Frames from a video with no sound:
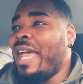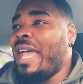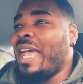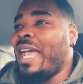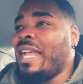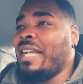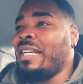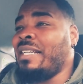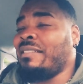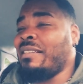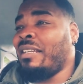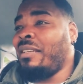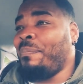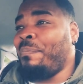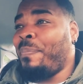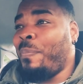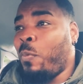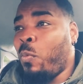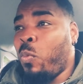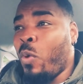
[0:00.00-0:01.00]
and he's a
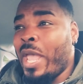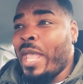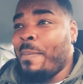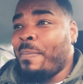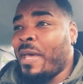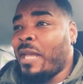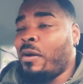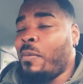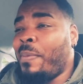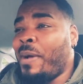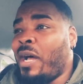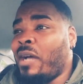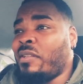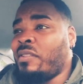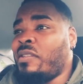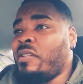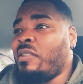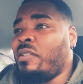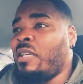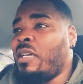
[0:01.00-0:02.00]
way better
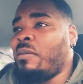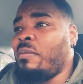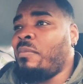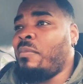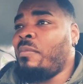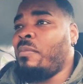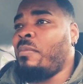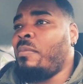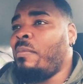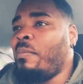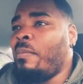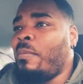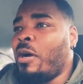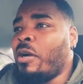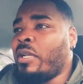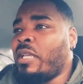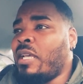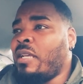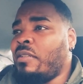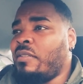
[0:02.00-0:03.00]
boxer than
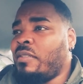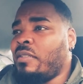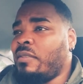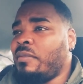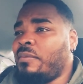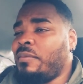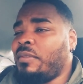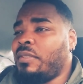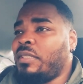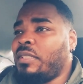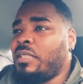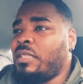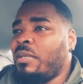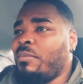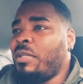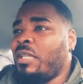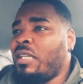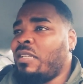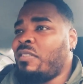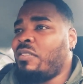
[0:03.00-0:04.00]
Marquez. I
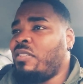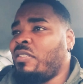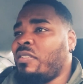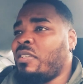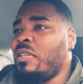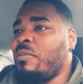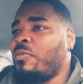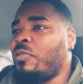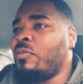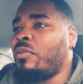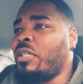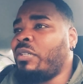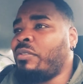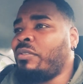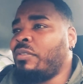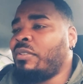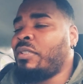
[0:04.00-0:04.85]
mean, let's just keep it real.